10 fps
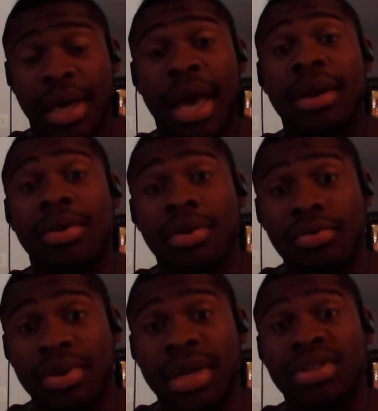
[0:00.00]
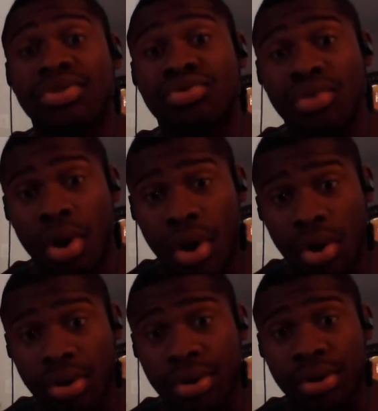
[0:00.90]
Katakuri is
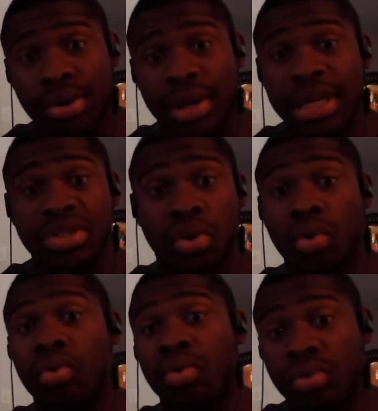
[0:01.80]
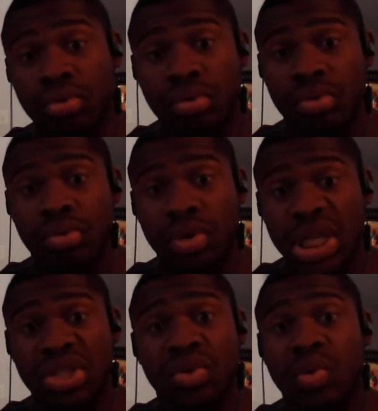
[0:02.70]
strong. He's cool.
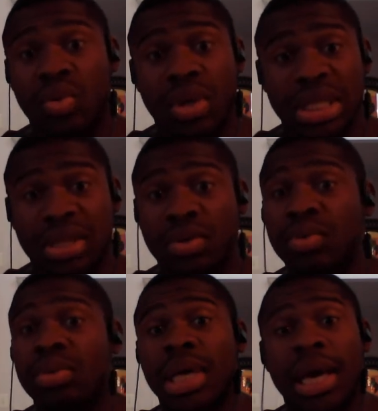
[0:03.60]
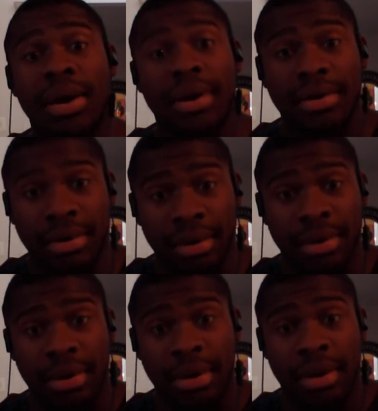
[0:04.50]
He's a cool character.
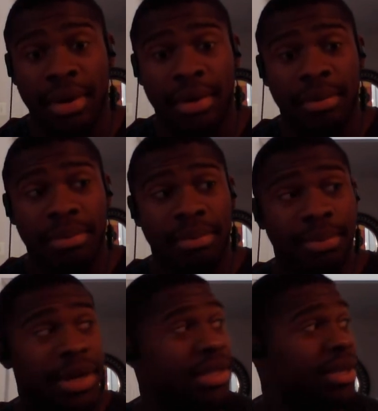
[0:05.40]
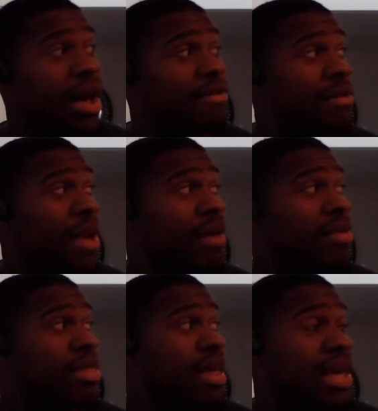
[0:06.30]
But aside from
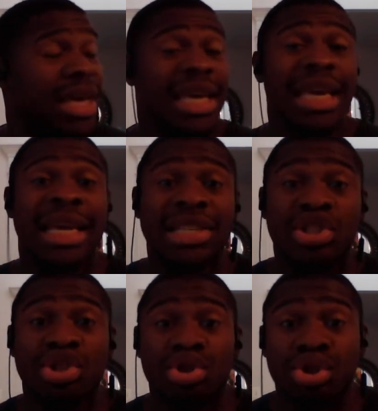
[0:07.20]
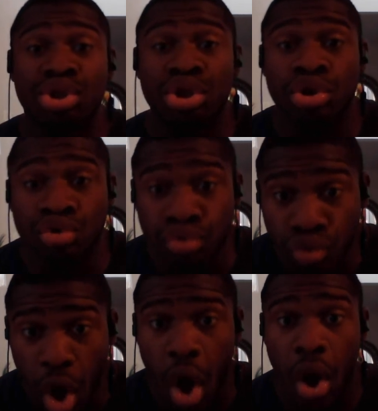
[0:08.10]
everything, he is
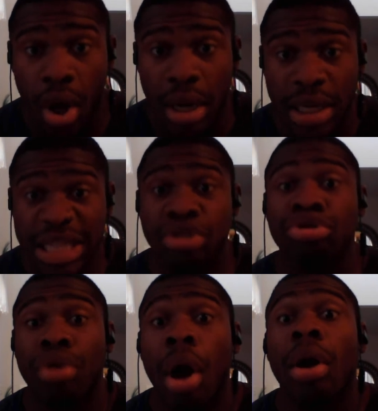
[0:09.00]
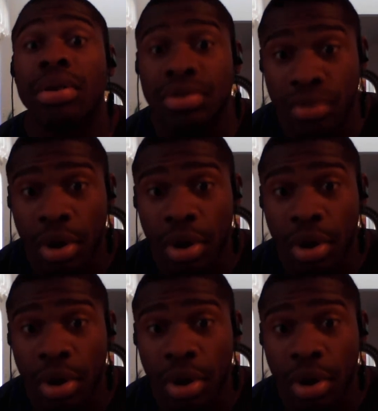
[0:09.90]
strong. He's strong.